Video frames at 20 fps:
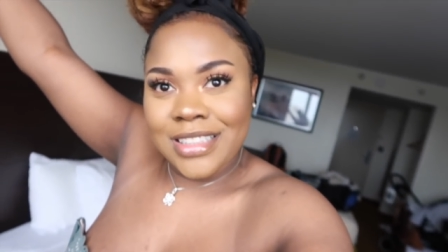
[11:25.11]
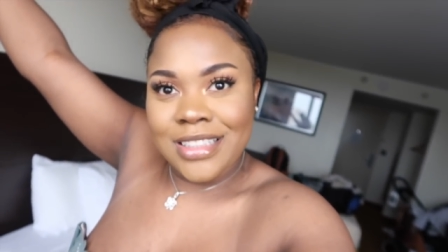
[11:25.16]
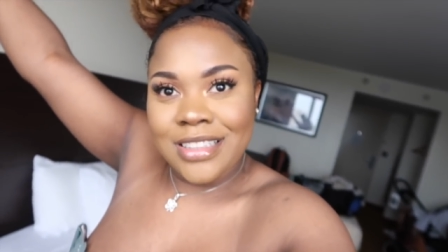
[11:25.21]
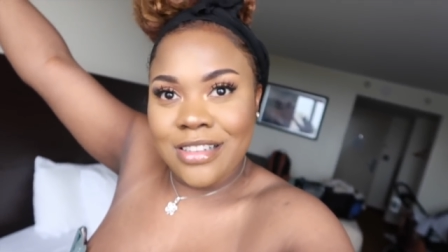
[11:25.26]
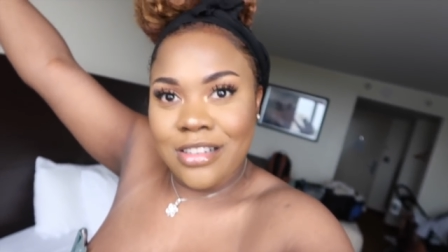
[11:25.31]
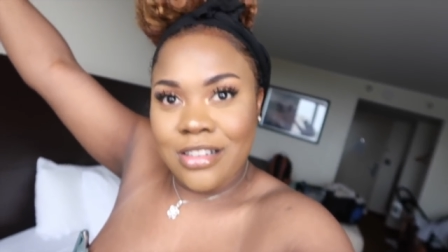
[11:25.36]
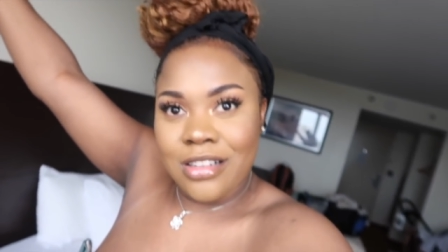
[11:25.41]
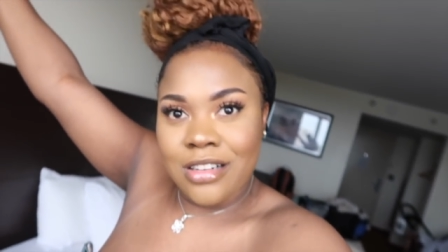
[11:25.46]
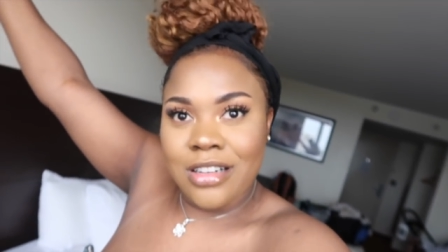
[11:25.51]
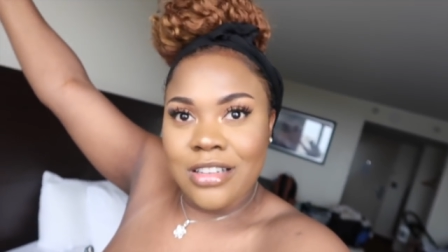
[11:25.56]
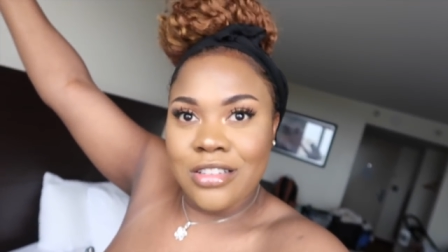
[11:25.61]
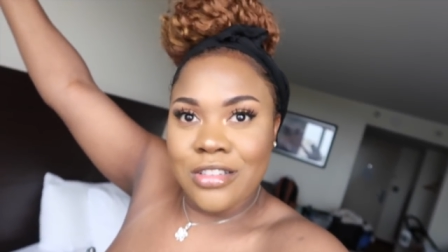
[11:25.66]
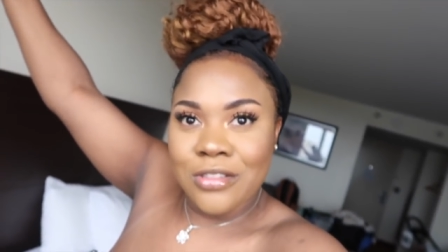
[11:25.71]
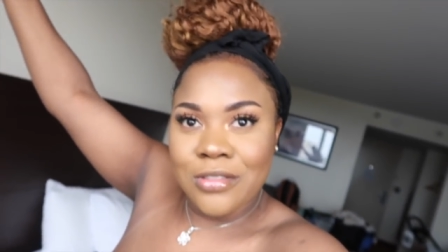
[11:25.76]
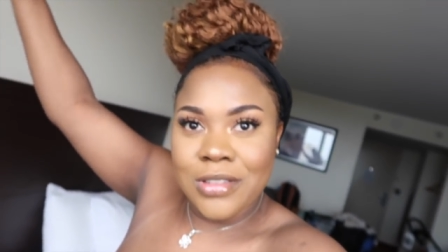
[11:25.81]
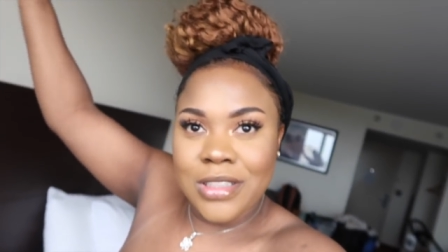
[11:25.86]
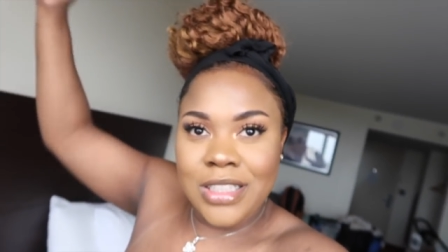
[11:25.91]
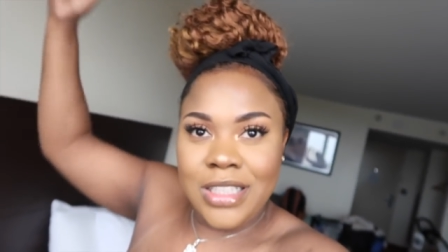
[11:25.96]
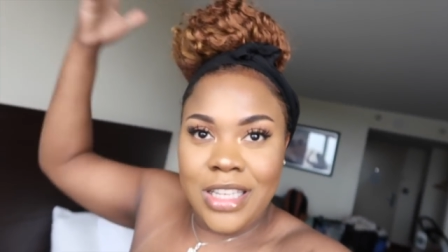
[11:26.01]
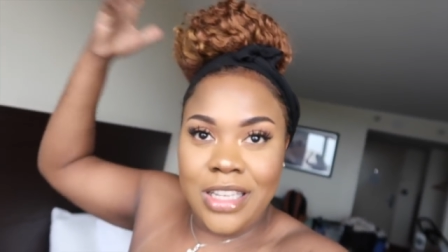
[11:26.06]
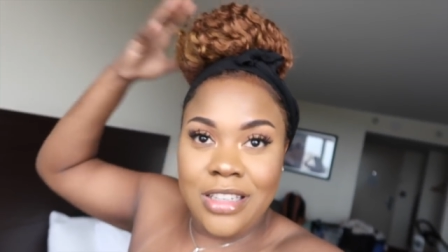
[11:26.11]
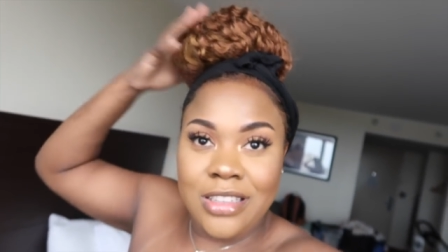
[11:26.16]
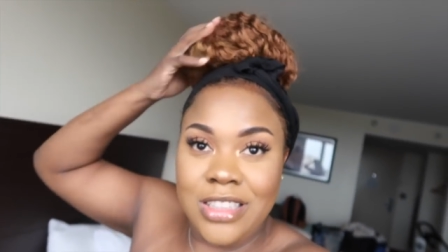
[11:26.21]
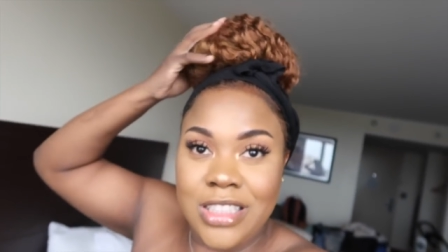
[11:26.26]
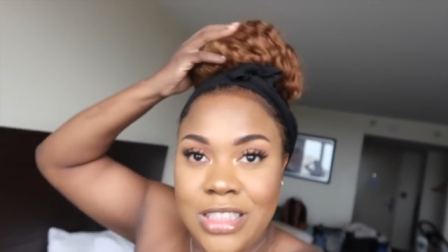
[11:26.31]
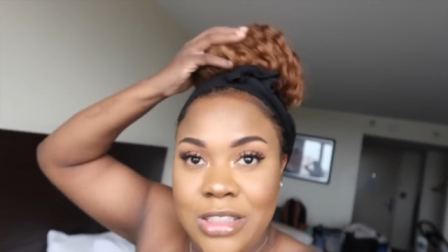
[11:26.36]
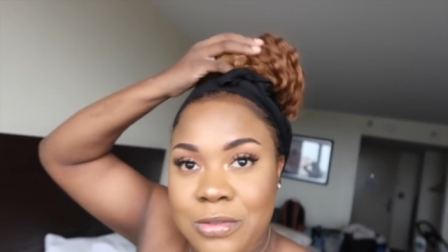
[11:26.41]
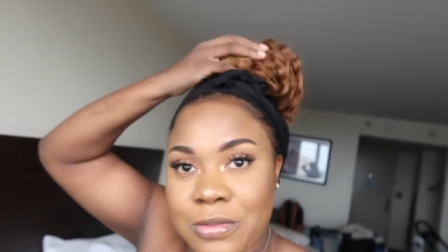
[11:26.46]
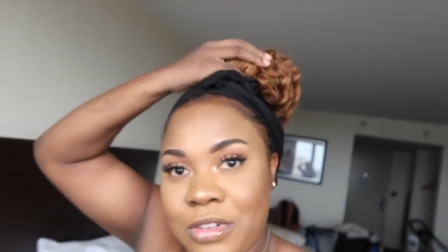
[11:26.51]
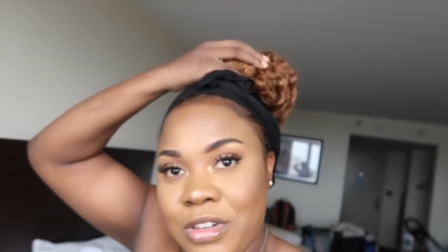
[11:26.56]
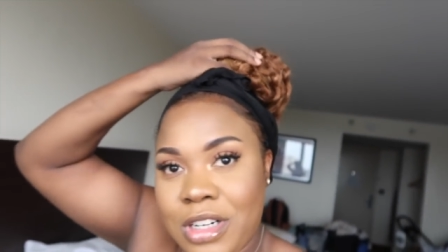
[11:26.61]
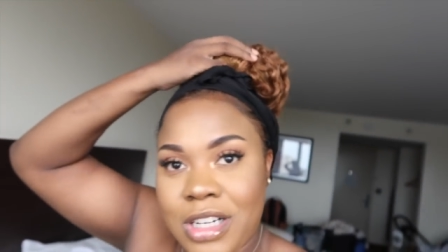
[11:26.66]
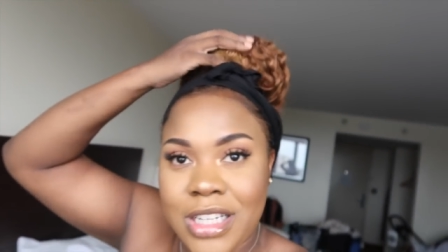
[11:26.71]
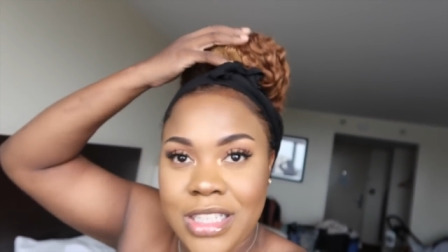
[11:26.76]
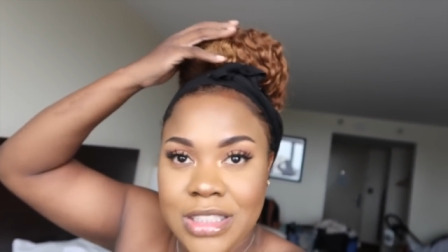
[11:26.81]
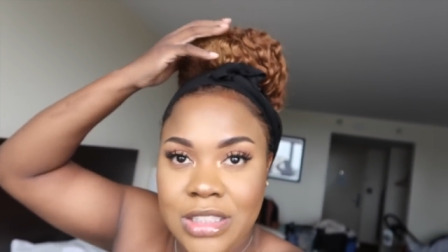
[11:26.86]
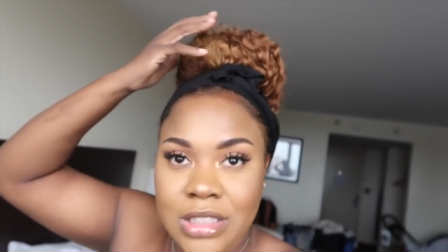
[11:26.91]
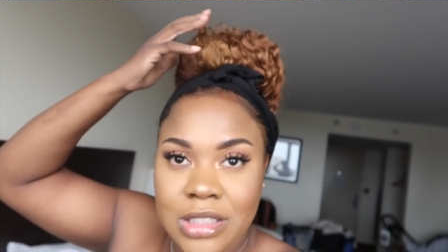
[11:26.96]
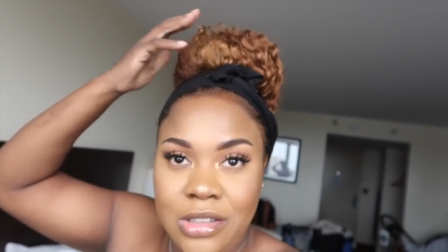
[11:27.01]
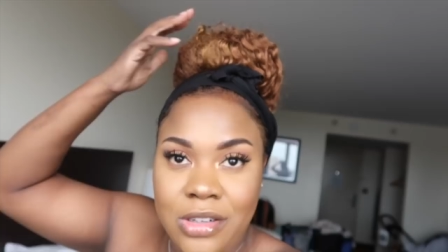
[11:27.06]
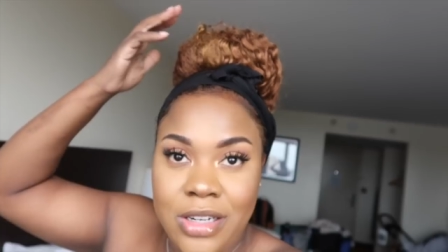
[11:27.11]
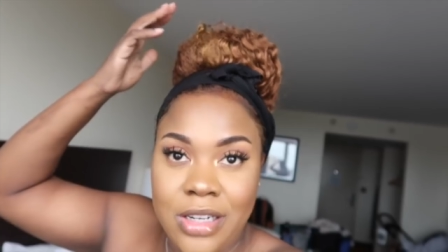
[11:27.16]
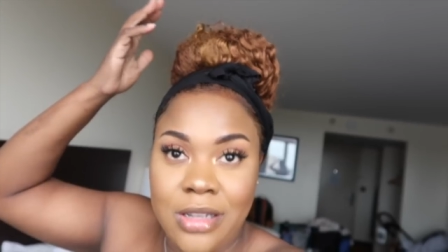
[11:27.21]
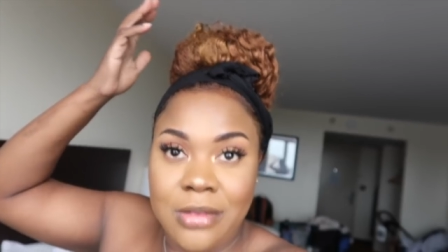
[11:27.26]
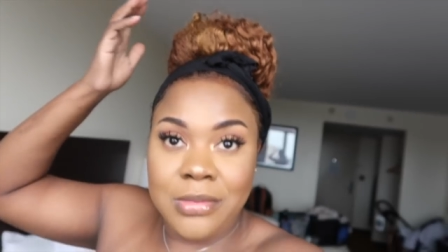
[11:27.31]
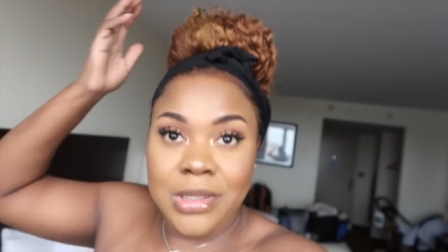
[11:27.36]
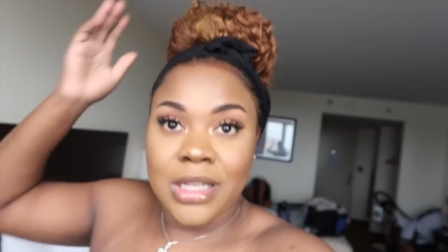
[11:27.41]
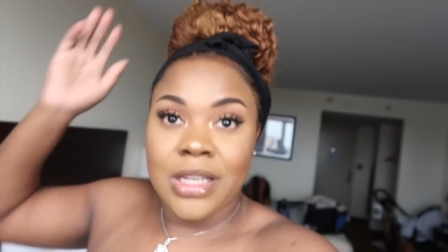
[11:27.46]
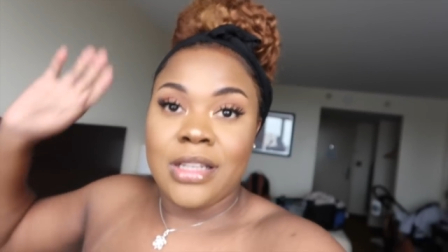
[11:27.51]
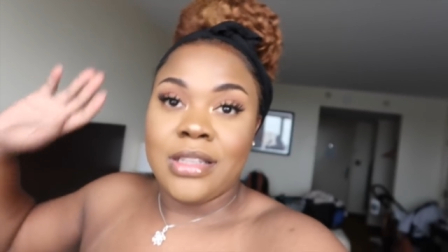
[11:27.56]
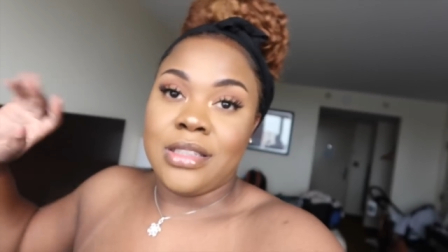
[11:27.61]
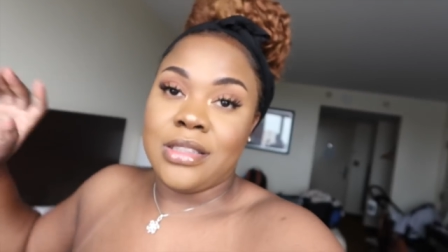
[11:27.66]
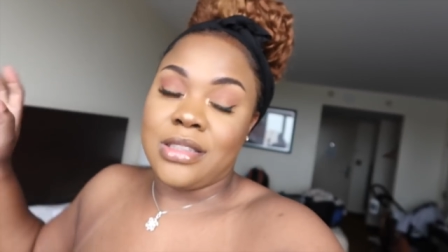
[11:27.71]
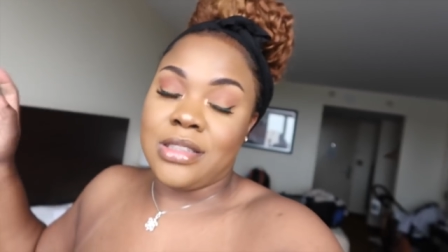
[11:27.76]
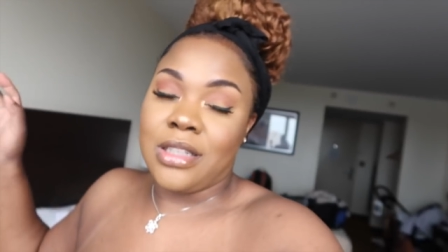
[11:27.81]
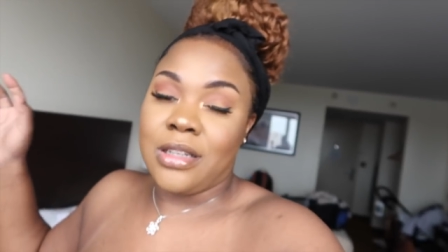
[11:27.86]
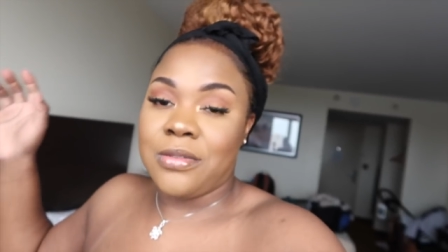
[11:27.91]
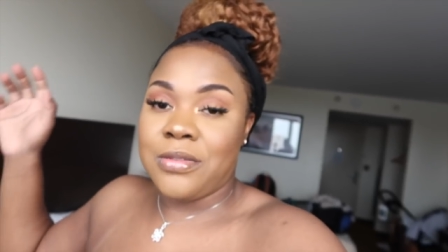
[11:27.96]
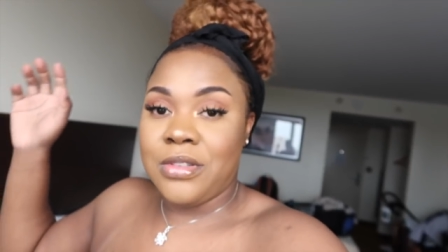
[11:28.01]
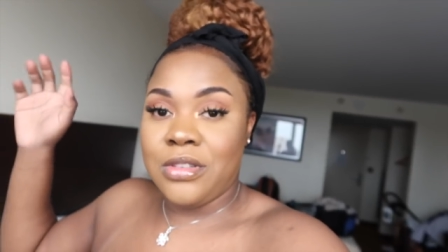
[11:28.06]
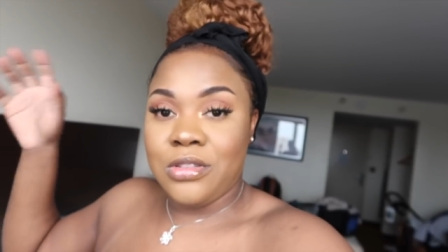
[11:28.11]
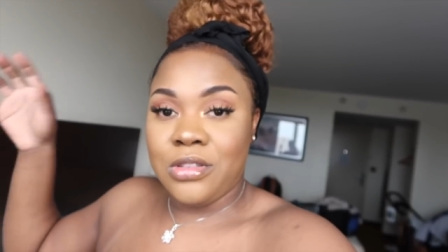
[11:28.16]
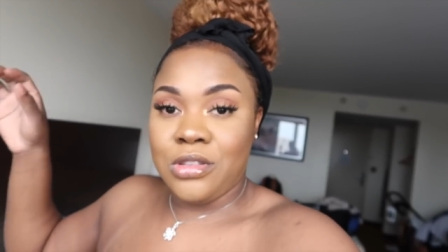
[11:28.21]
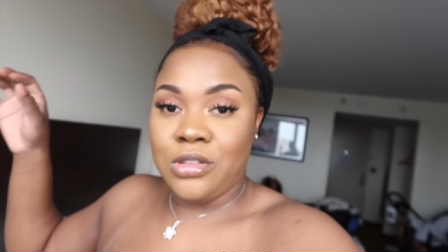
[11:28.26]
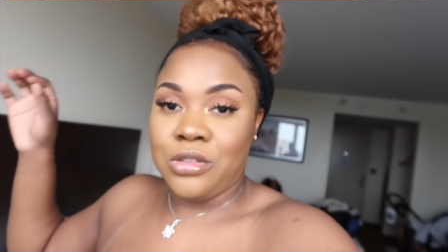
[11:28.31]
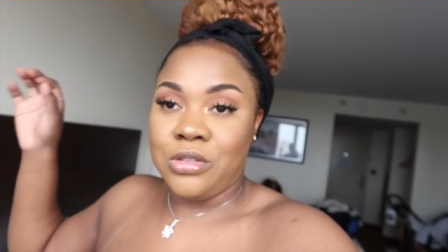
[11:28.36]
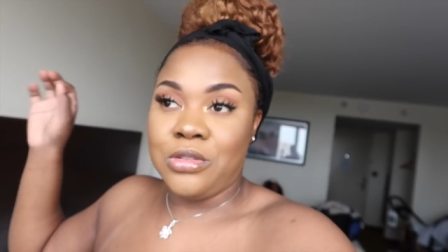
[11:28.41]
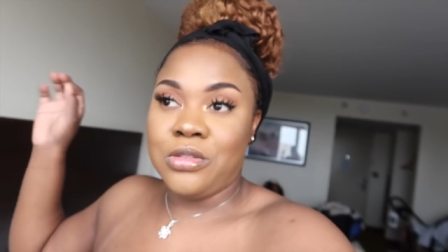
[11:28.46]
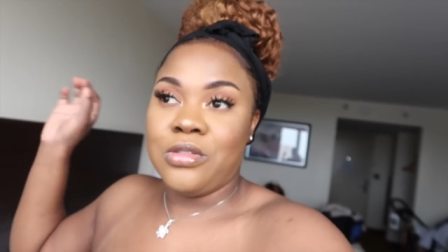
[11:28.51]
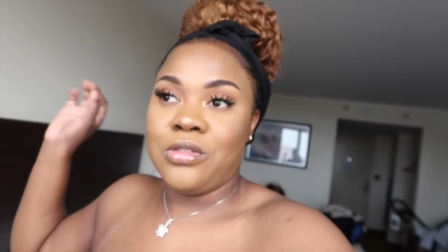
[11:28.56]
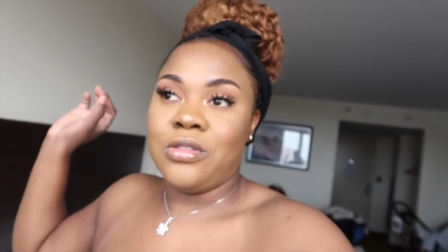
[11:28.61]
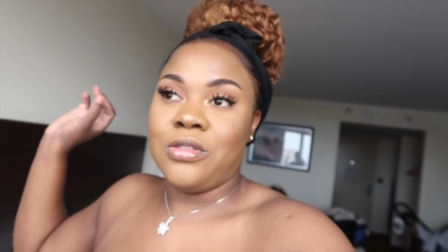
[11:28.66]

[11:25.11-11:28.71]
did it all over again just for Instagram. The stuff you do